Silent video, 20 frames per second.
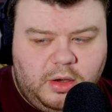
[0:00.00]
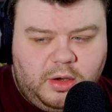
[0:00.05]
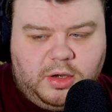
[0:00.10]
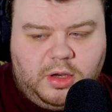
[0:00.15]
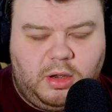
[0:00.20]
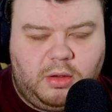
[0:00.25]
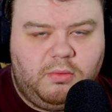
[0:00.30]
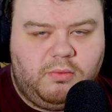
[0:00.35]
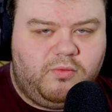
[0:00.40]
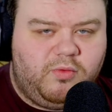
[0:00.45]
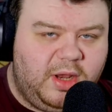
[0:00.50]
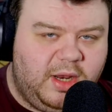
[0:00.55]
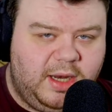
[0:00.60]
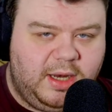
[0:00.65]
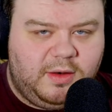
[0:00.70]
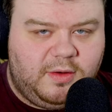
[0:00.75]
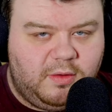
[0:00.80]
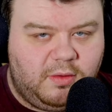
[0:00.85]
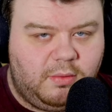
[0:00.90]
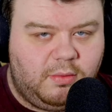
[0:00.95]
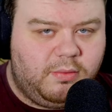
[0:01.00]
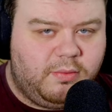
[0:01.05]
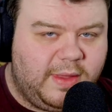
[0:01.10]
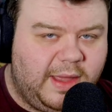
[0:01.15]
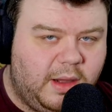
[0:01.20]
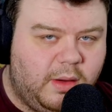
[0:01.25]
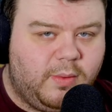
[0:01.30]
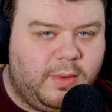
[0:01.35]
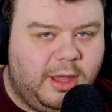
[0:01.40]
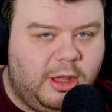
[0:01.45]
don't really do
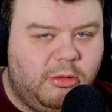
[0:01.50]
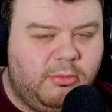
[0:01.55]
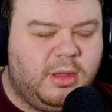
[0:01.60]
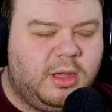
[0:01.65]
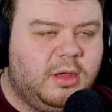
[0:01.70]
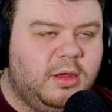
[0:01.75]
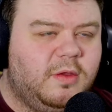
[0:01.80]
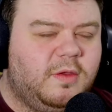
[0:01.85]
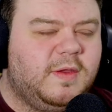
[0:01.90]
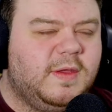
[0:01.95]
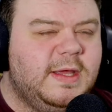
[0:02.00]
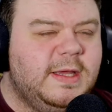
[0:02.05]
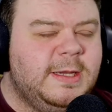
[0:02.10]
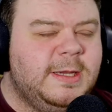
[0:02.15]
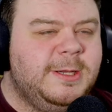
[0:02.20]
that well because